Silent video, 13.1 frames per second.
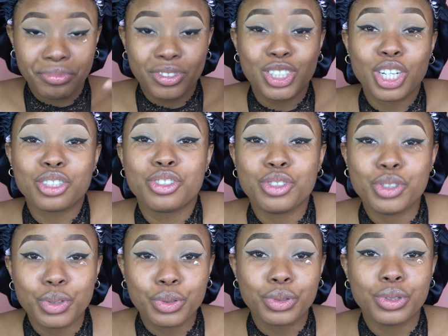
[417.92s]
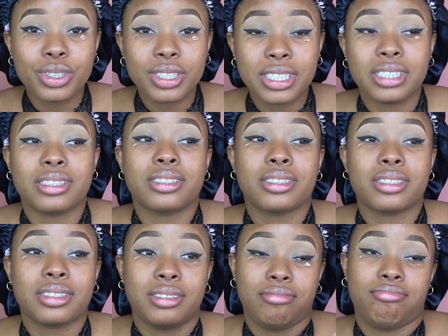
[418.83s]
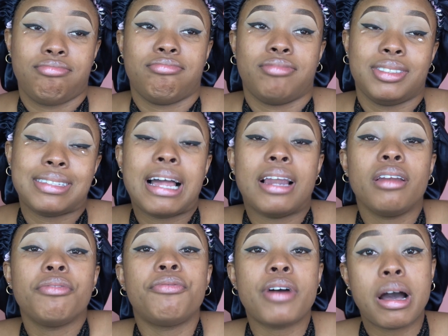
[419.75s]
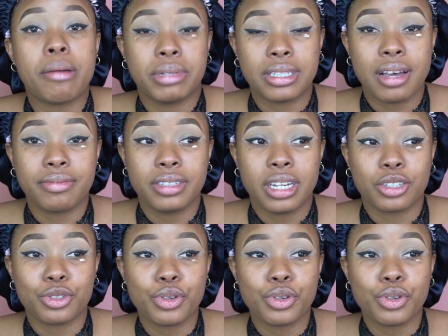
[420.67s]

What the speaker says: Just know is a little farm it have next